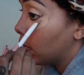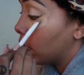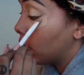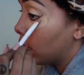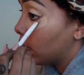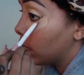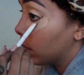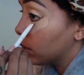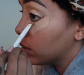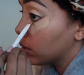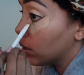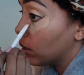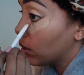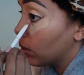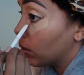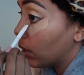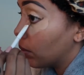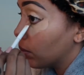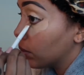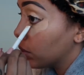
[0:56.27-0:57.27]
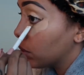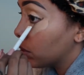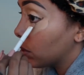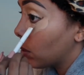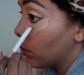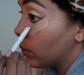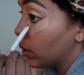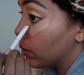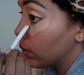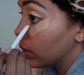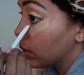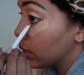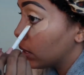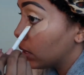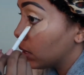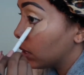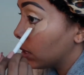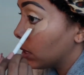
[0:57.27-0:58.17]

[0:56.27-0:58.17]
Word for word: And so I was so irritated.